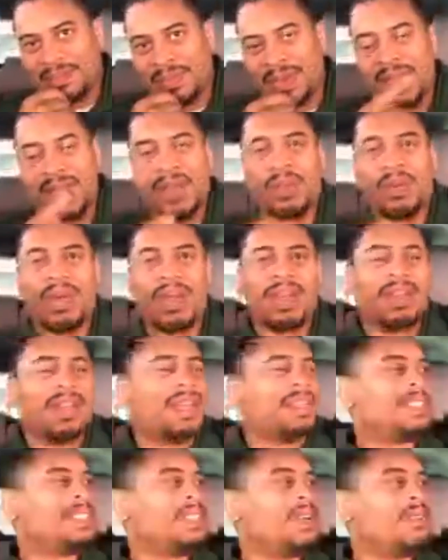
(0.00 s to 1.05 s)
But anyway,
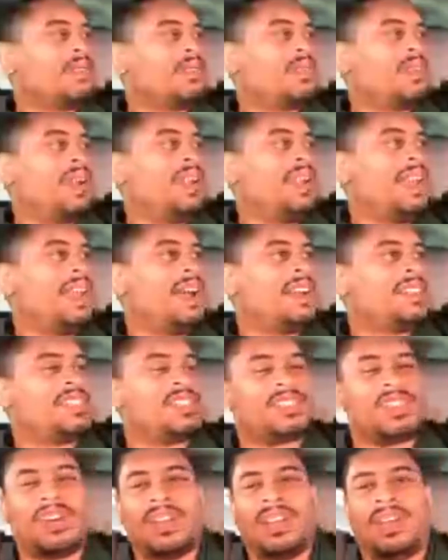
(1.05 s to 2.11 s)
that's enough for right now. I
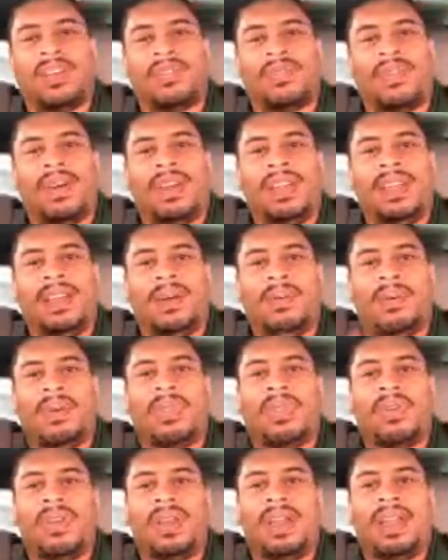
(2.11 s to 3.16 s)
just thought that was funny. I
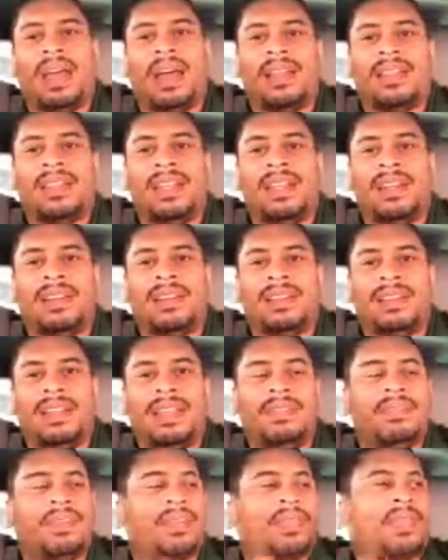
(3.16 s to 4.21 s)
want to throw that out there.
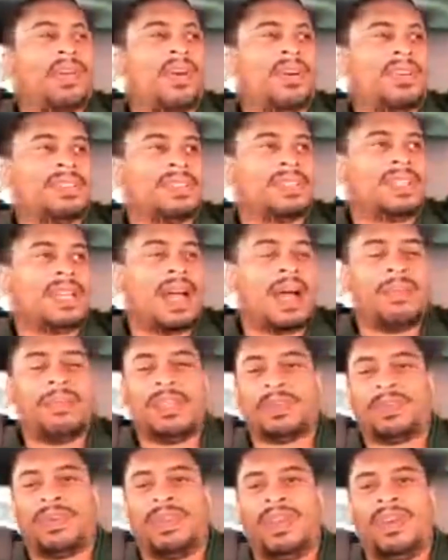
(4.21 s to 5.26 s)
Leave your thoughts,
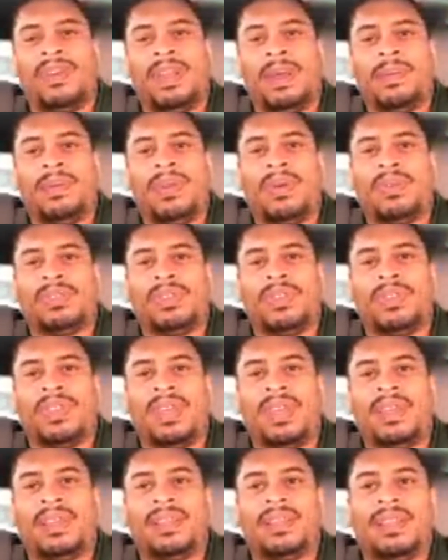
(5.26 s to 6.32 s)
comments below. Let me know what you
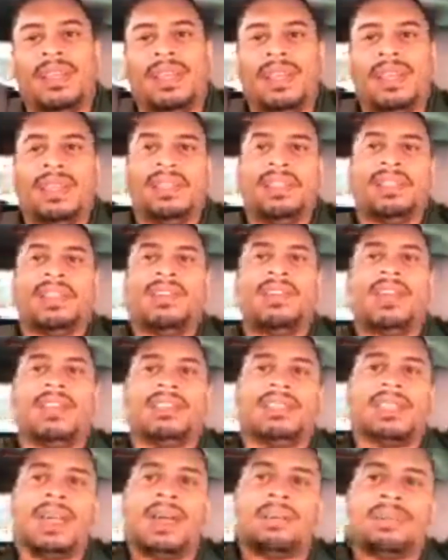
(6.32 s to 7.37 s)
think. Until
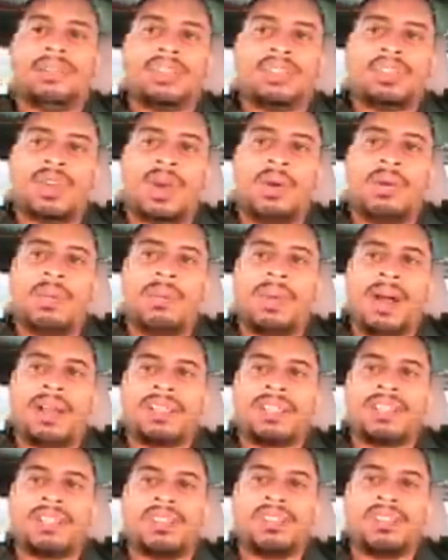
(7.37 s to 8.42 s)
next time, this is Sean with
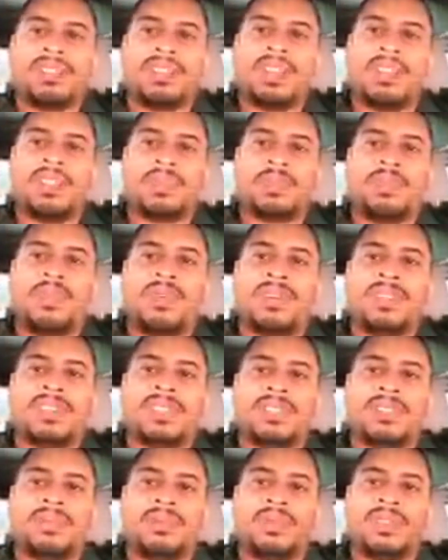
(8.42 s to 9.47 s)
Boxing Social and Other Sports.